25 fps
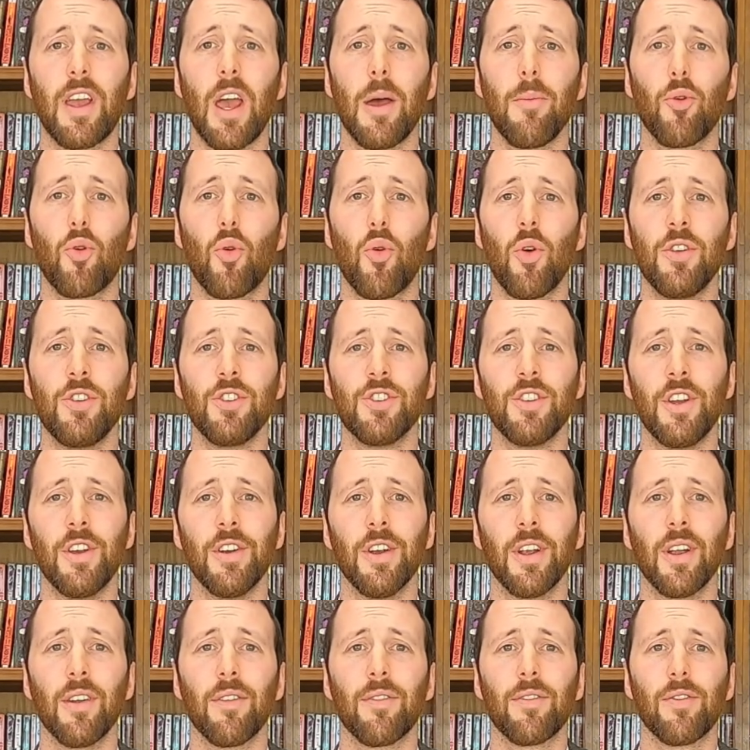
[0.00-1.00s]
chemical
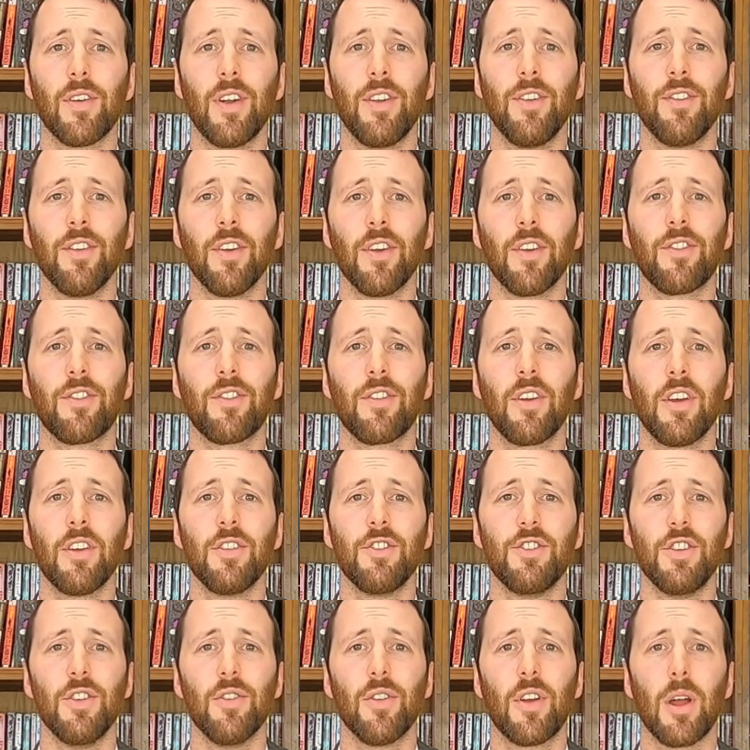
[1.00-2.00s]
engineering, forensics,
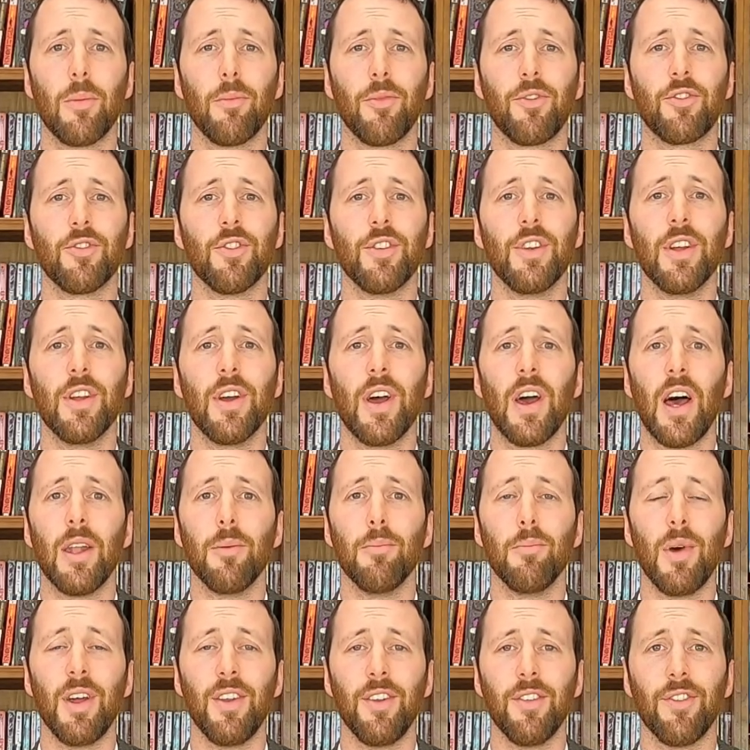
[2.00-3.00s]
geochemistry,
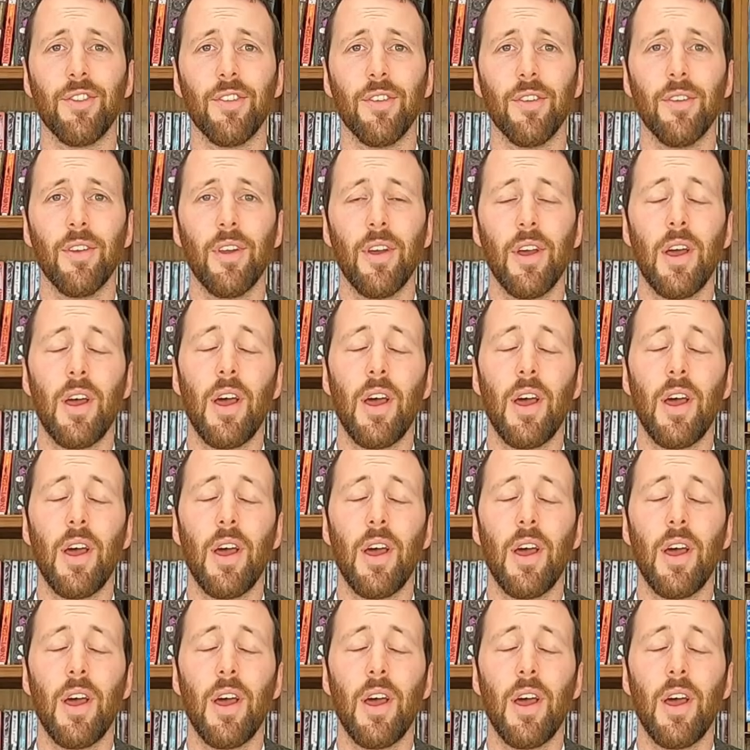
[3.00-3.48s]
and medicine.